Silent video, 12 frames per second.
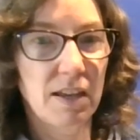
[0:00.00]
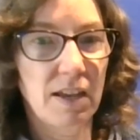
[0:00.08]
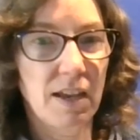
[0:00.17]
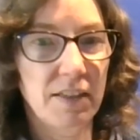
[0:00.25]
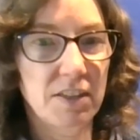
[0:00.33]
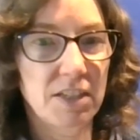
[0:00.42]

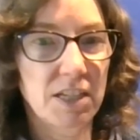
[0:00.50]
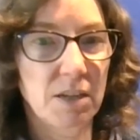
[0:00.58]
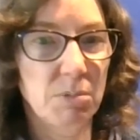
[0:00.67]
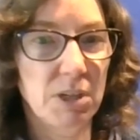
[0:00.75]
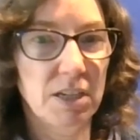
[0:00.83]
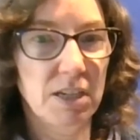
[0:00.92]
at the
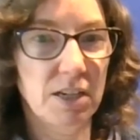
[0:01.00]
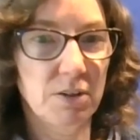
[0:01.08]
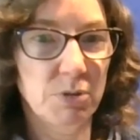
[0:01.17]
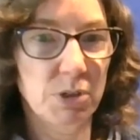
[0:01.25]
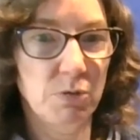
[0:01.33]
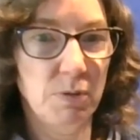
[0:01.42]
tibia here,
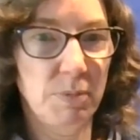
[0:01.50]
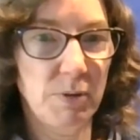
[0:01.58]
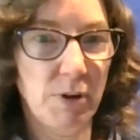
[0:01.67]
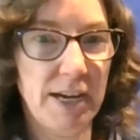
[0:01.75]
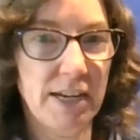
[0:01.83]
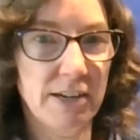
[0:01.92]
which would be
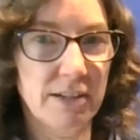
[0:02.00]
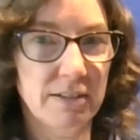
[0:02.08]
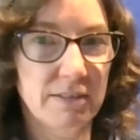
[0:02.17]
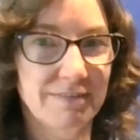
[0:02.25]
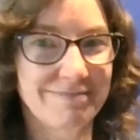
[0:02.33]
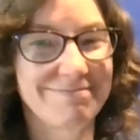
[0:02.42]
right here.
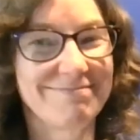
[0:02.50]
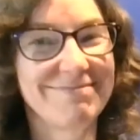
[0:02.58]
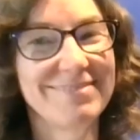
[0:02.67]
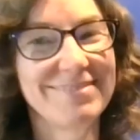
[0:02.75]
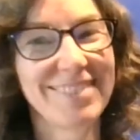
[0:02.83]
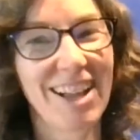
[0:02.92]

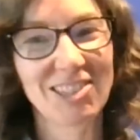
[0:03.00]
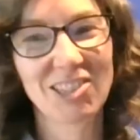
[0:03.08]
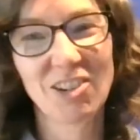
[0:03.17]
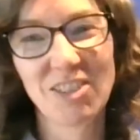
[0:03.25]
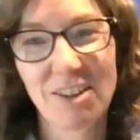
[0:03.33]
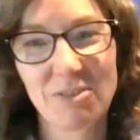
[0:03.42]
I'll
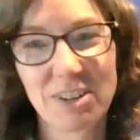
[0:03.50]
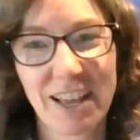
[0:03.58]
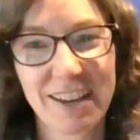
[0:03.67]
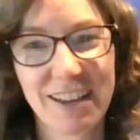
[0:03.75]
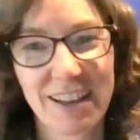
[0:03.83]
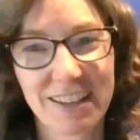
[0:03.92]
show that when
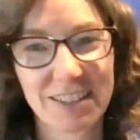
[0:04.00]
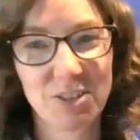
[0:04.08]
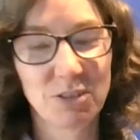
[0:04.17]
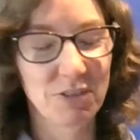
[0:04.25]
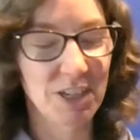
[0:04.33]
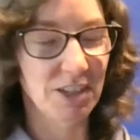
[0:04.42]
I do
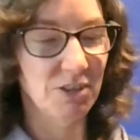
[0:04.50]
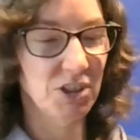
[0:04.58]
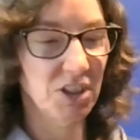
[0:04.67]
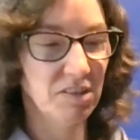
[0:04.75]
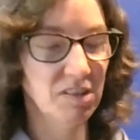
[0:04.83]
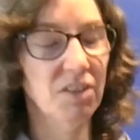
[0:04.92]
a video
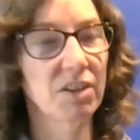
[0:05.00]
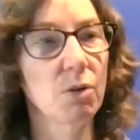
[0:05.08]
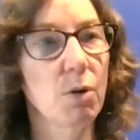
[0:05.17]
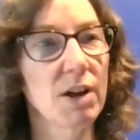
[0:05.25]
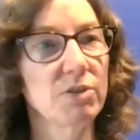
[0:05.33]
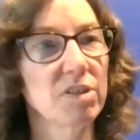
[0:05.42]
just on the
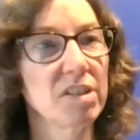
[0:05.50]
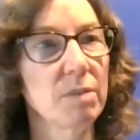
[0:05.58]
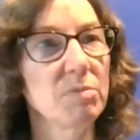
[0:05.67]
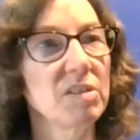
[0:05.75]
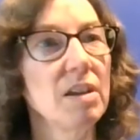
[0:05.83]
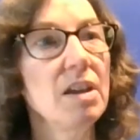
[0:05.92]

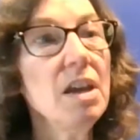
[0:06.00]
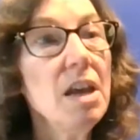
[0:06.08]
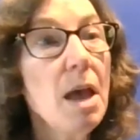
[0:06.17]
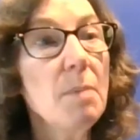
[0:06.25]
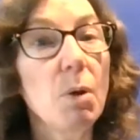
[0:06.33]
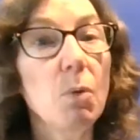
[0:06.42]
quadriceps.
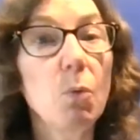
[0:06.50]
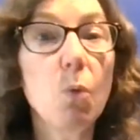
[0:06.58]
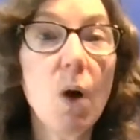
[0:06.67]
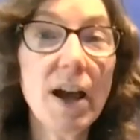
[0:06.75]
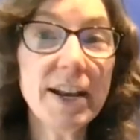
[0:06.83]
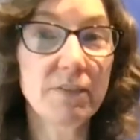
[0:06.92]
But
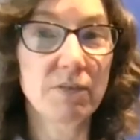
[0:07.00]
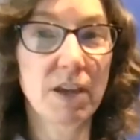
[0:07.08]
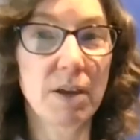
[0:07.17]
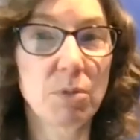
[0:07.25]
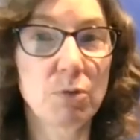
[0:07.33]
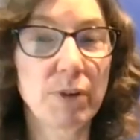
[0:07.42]
one of
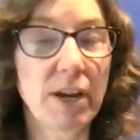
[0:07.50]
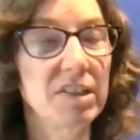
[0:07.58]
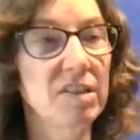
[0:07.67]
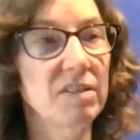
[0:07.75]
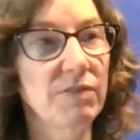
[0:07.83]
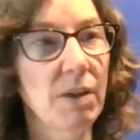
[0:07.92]
them,
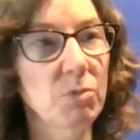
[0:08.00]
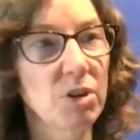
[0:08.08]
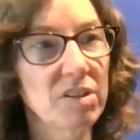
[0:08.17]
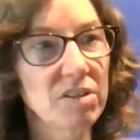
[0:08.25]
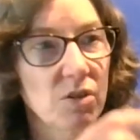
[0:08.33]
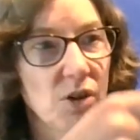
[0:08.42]
rectus
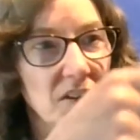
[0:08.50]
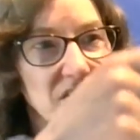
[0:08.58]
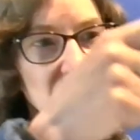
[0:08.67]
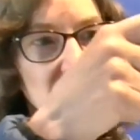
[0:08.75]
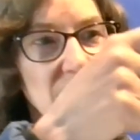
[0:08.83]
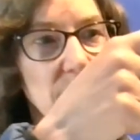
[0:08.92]
femoris,
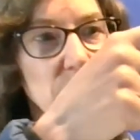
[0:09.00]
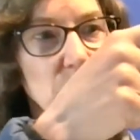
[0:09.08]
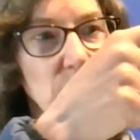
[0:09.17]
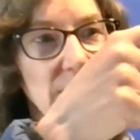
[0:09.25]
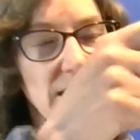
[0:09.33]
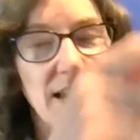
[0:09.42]
crosses the hip
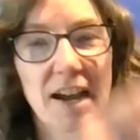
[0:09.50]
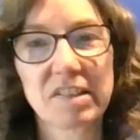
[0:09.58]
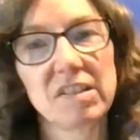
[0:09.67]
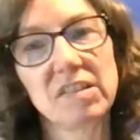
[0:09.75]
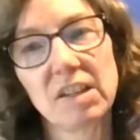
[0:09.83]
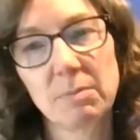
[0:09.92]
joint and acts
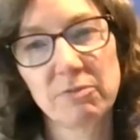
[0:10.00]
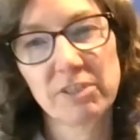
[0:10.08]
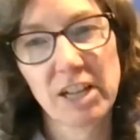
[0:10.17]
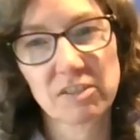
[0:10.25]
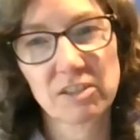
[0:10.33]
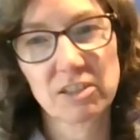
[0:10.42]
as a hip
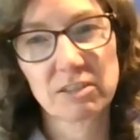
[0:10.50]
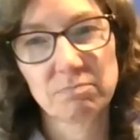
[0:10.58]
flexor.